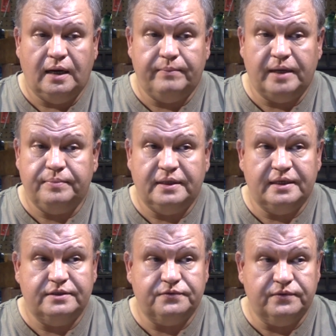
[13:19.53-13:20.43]
My
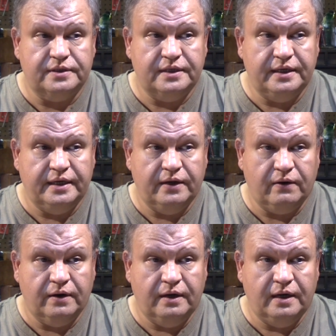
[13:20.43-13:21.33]
plans for today
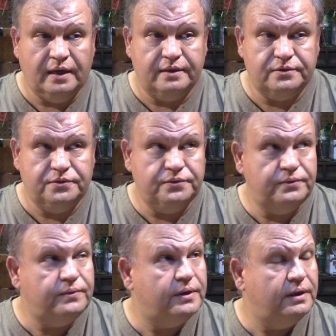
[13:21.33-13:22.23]
are not
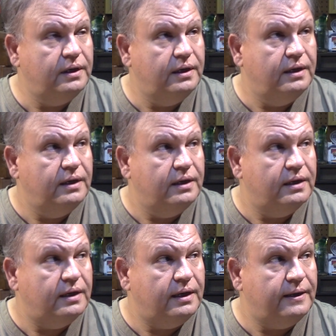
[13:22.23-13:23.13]
too
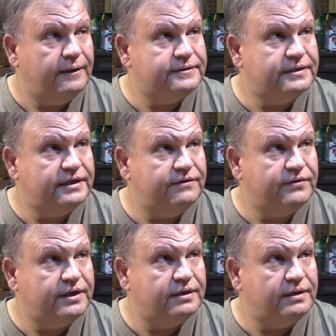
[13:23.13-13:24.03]

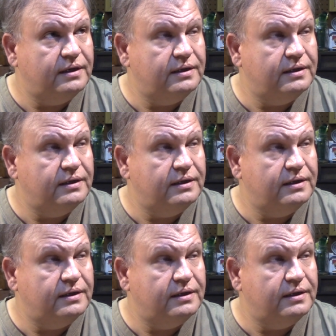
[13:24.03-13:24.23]
significant,